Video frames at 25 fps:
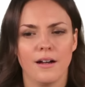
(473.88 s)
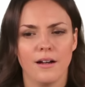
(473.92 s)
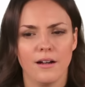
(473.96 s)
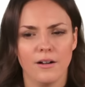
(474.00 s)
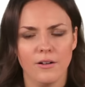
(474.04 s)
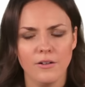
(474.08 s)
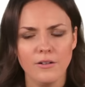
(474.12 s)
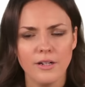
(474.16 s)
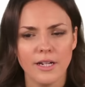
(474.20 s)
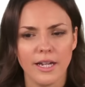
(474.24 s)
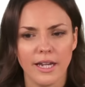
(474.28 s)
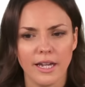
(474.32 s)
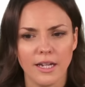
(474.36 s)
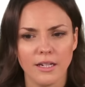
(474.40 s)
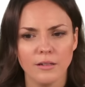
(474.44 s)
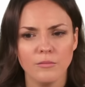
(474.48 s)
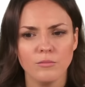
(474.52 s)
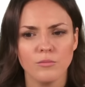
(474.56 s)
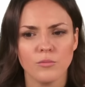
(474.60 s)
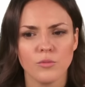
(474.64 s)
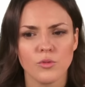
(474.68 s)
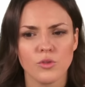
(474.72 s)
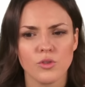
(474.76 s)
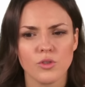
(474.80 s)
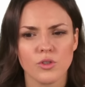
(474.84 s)
Okay,
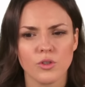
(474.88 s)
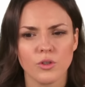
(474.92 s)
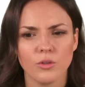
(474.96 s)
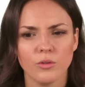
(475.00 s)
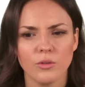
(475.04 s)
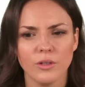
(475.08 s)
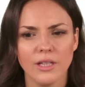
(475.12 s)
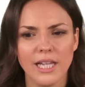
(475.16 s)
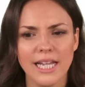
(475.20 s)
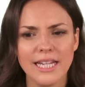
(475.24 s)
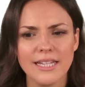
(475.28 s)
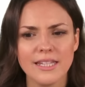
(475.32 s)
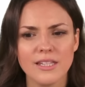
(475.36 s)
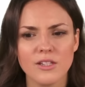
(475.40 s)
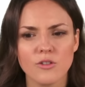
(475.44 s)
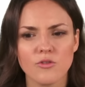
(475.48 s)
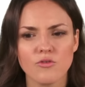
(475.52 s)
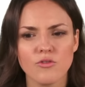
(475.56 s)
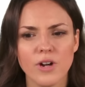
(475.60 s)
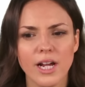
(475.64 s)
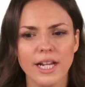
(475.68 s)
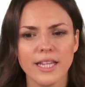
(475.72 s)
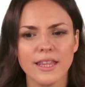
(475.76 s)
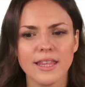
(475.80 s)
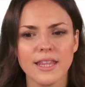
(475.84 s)
so let's
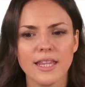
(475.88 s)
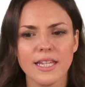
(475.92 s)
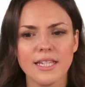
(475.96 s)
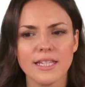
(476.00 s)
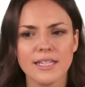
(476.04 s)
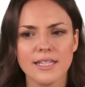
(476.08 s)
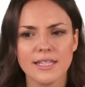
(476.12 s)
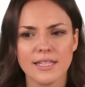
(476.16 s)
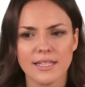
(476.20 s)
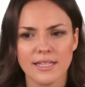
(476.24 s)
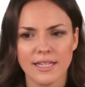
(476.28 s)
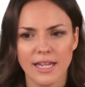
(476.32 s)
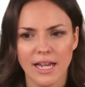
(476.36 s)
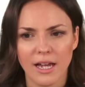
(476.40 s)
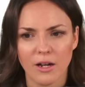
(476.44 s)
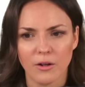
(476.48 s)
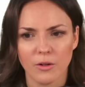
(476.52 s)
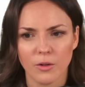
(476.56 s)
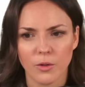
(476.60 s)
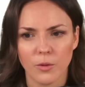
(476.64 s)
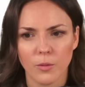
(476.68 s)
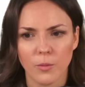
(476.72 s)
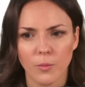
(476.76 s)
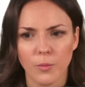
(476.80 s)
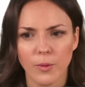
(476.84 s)
write this down.